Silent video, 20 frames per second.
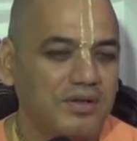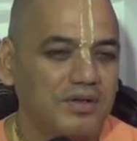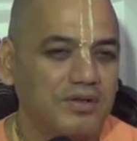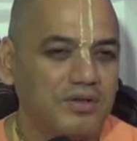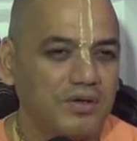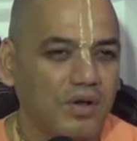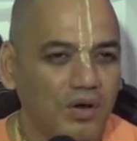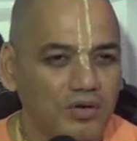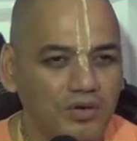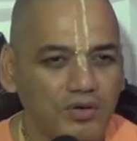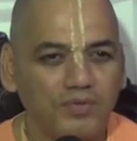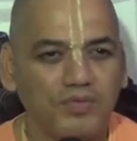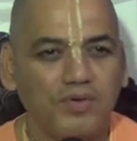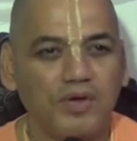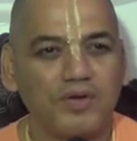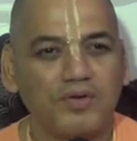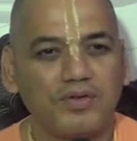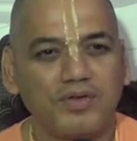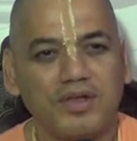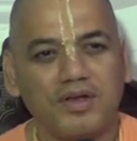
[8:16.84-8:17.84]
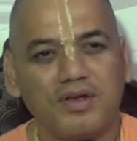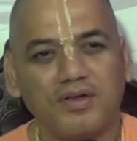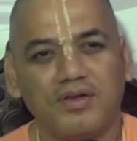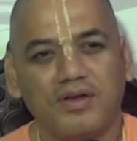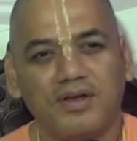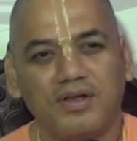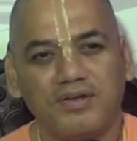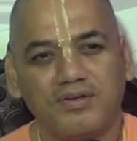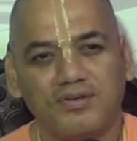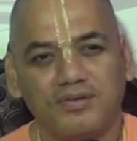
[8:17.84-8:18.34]
not to follow the
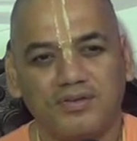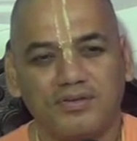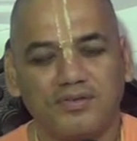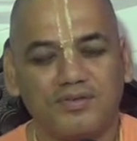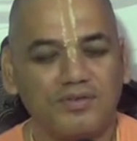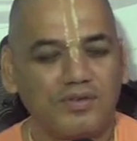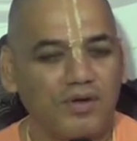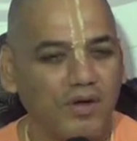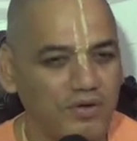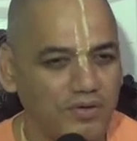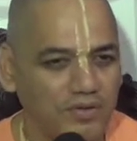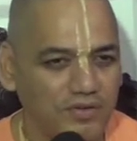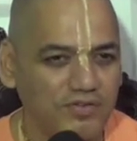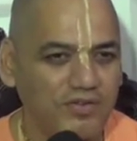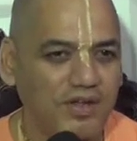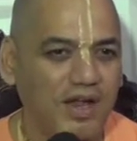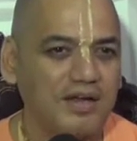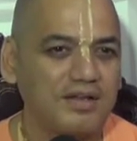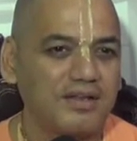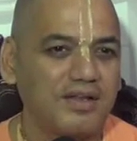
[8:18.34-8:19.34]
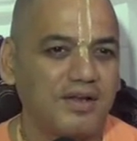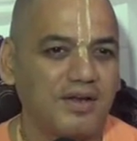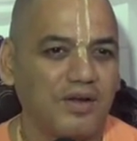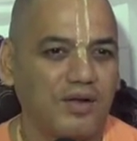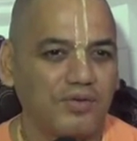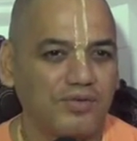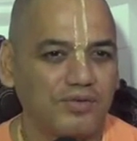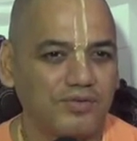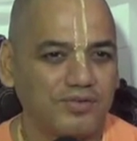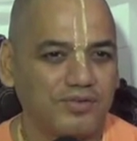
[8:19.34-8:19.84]
regulations, not to chant the
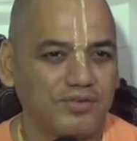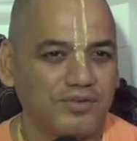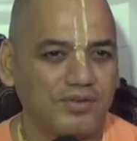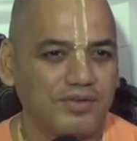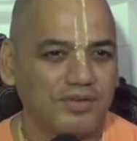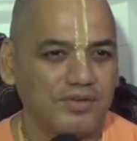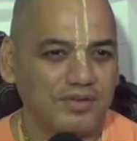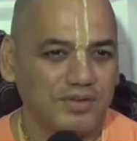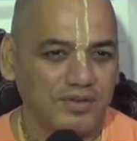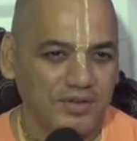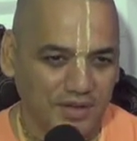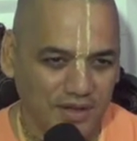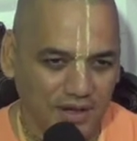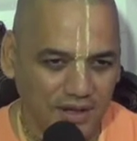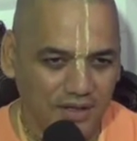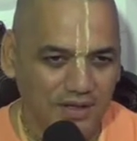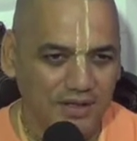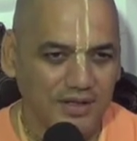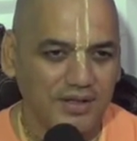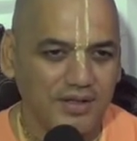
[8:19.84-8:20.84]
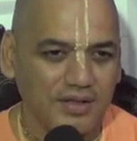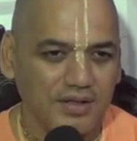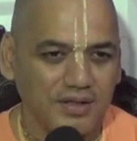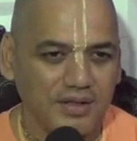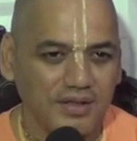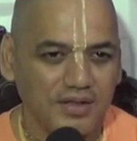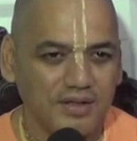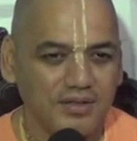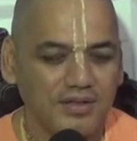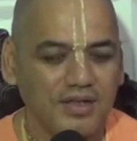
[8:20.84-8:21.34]
rounds, correct?
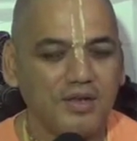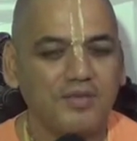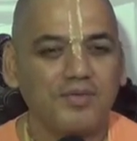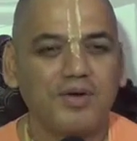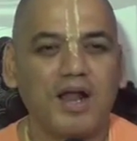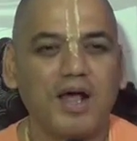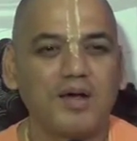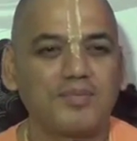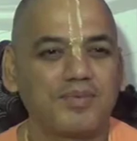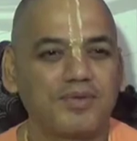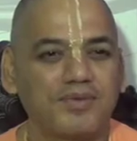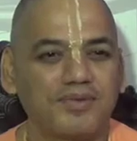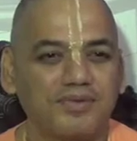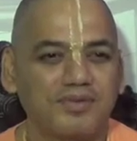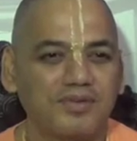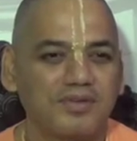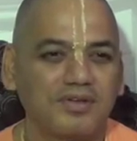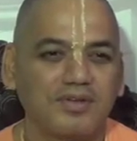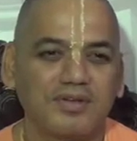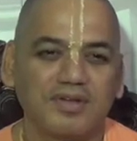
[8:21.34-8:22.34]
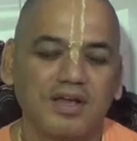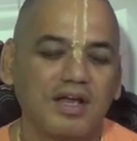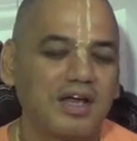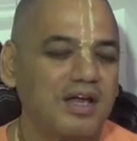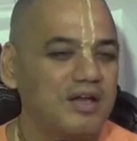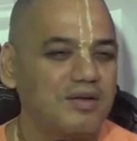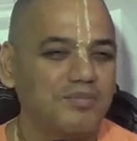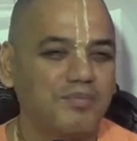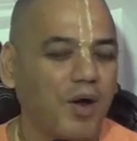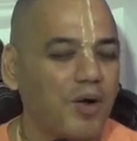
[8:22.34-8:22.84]
Then what happens?
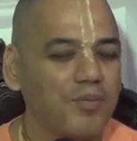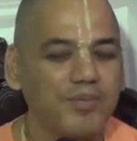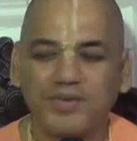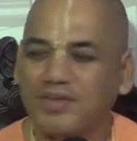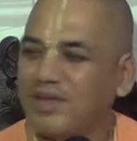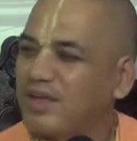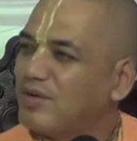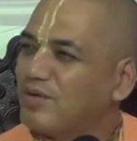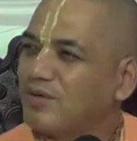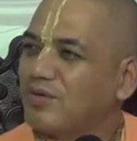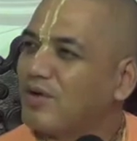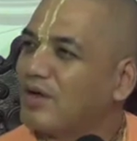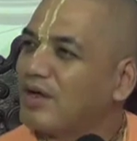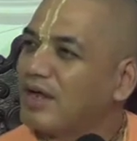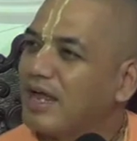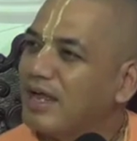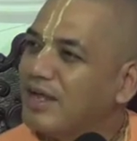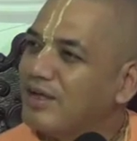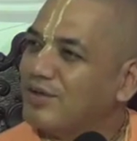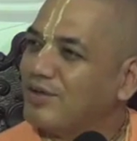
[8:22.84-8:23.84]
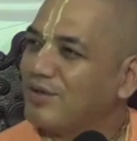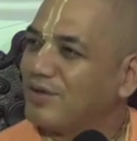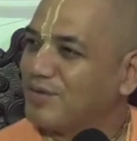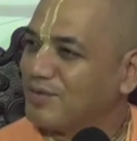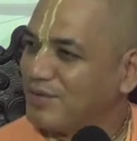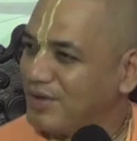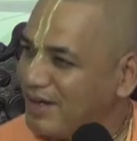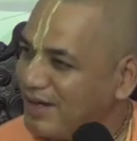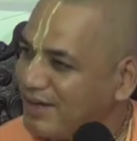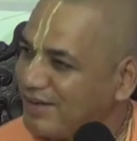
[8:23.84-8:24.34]
It proper say it will not endure.
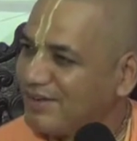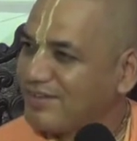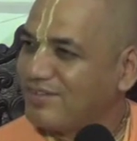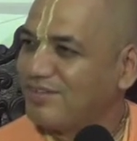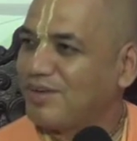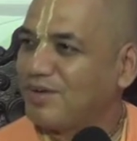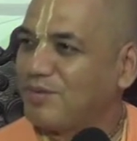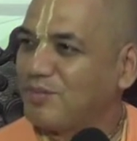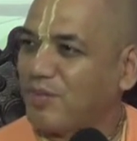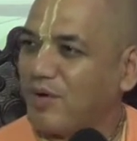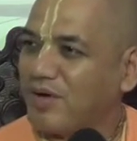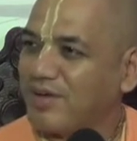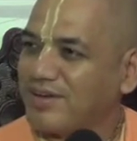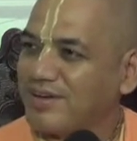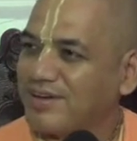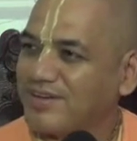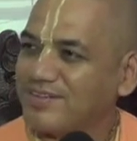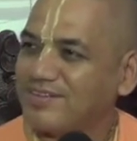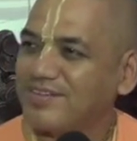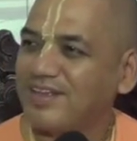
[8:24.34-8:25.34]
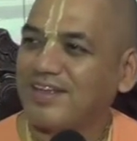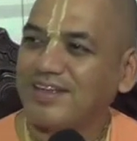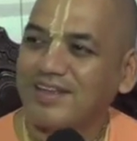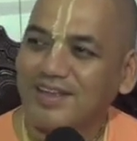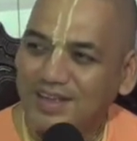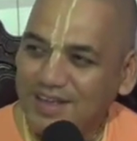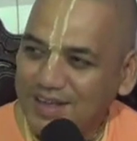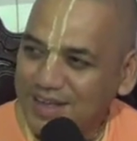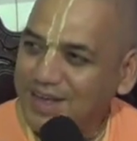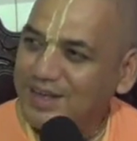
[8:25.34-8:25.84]
Very interesting point it is saying.
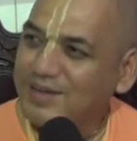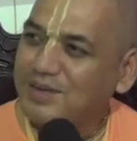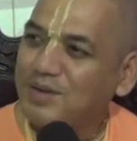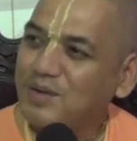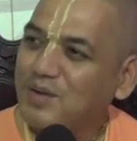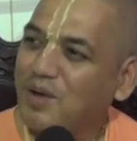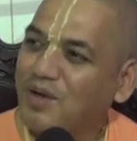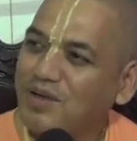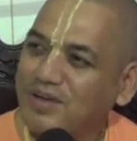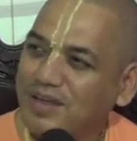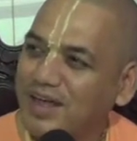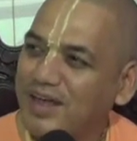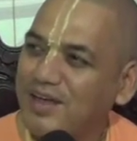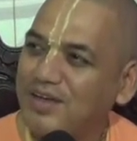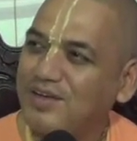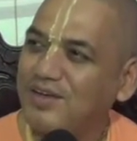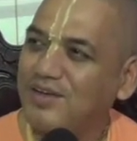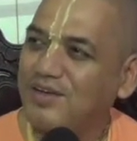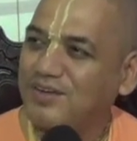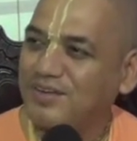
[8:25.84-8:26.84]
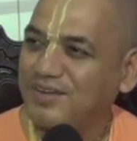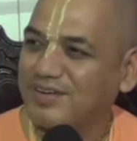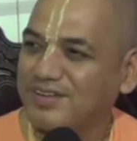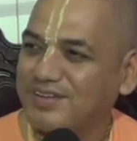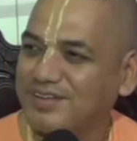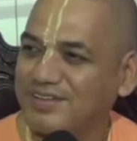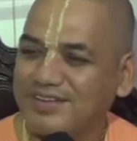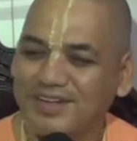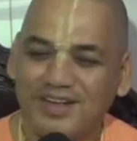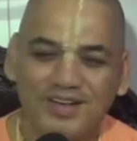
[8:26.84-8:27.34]
It will not endure.
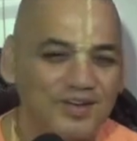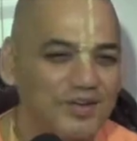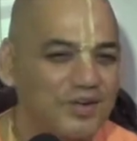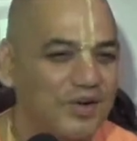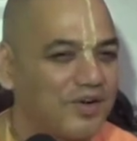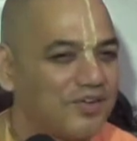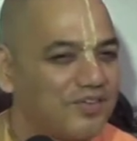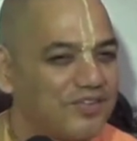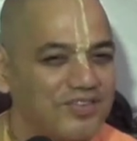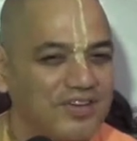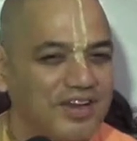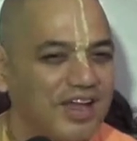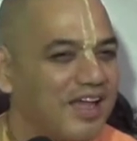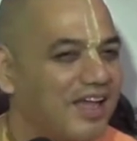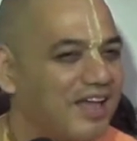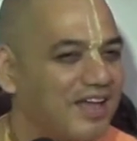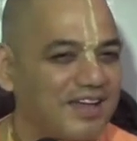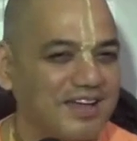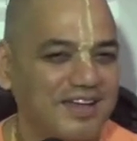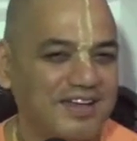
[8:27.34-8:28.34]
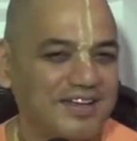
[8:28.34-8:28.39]
It will not stay.